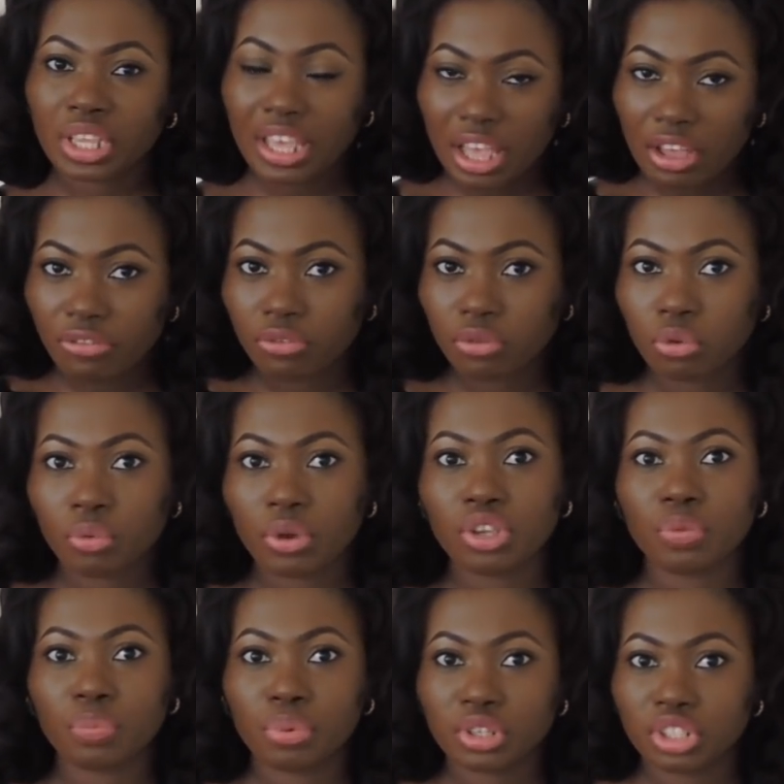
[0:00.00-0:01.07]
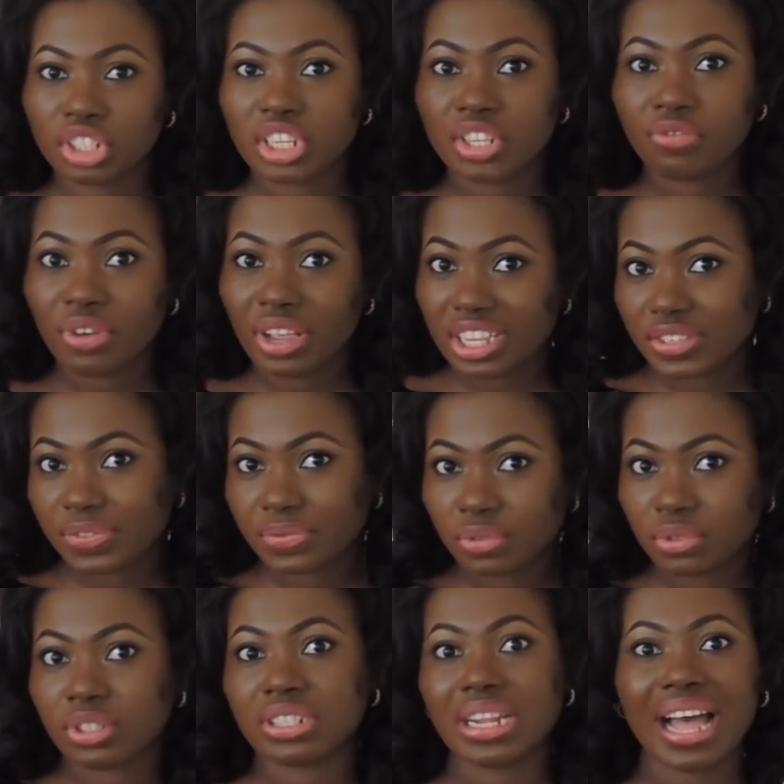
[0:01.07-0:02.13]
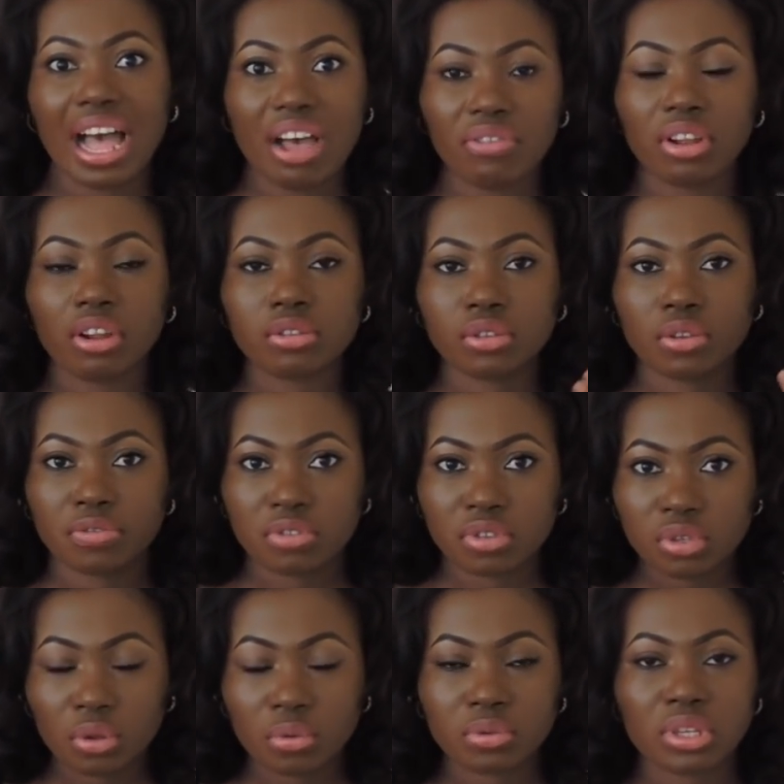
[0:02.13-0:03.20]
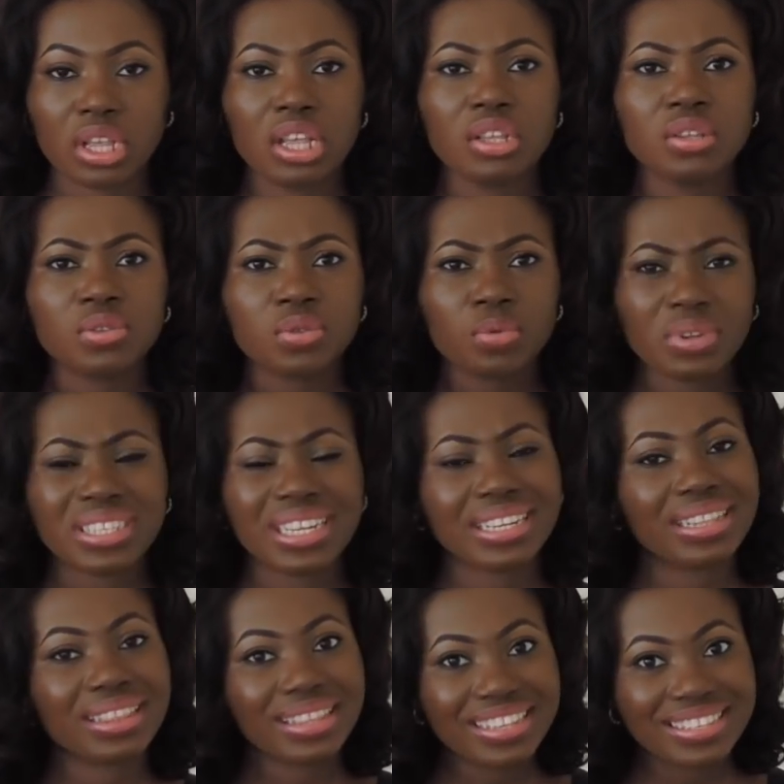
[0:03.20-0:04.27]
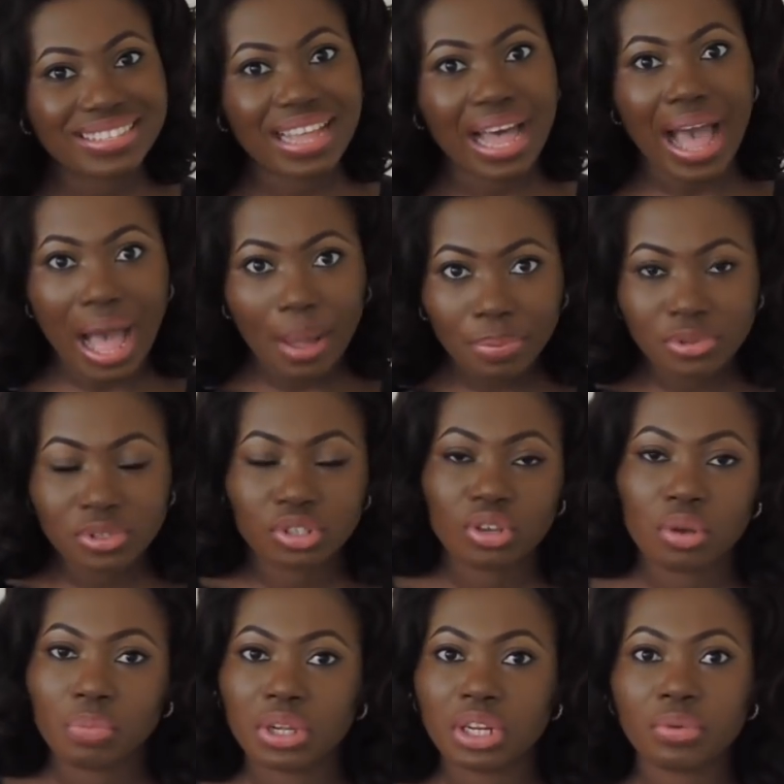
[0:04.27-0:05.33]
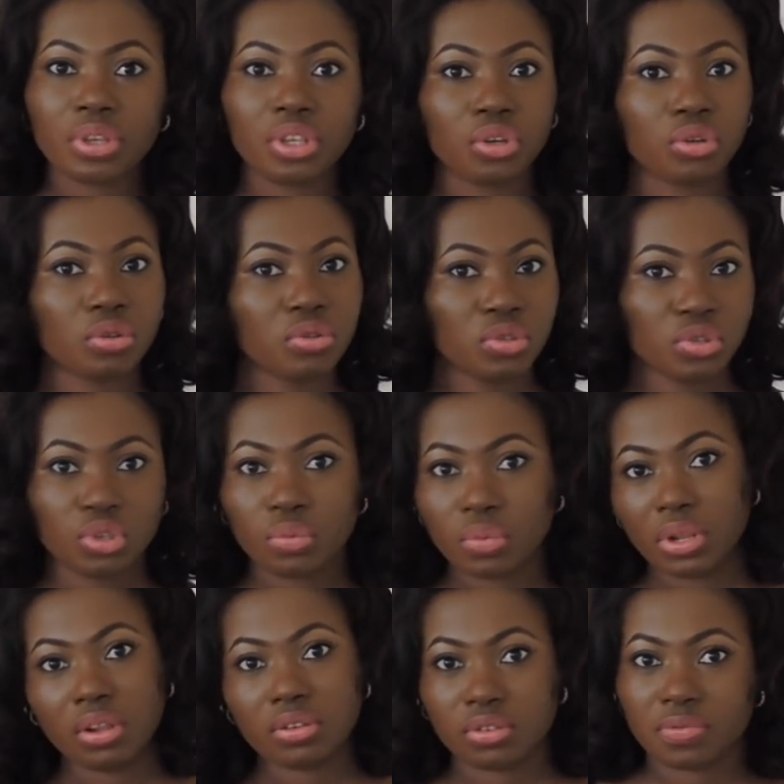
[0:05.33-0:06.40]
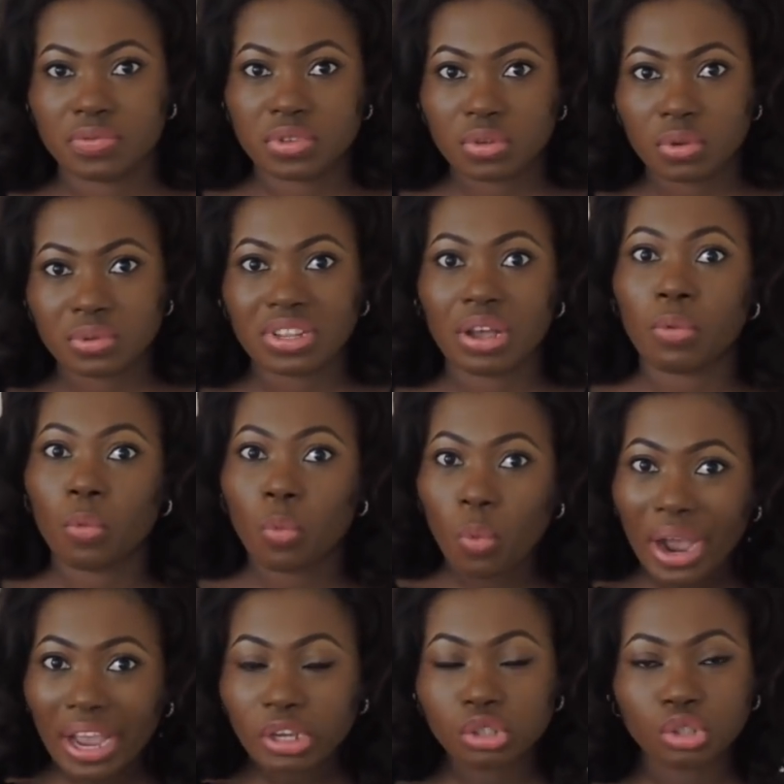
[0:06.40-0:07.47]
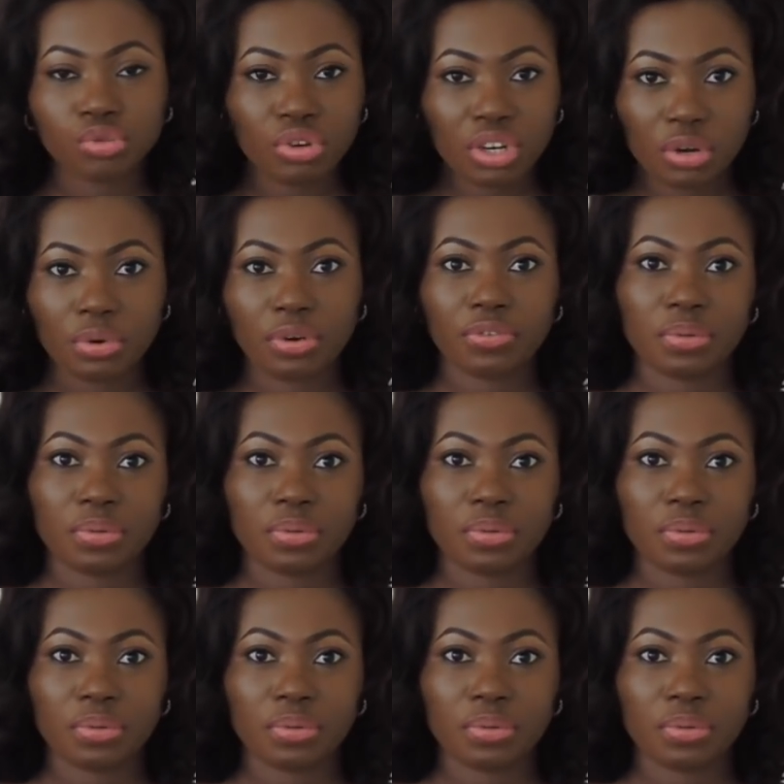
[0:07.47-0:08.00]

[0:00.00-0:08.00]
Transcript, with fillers: careful when you purchase fast foods that have a lot of salt so what are the things that happen to your body when you consume a lot of salt and why you should run away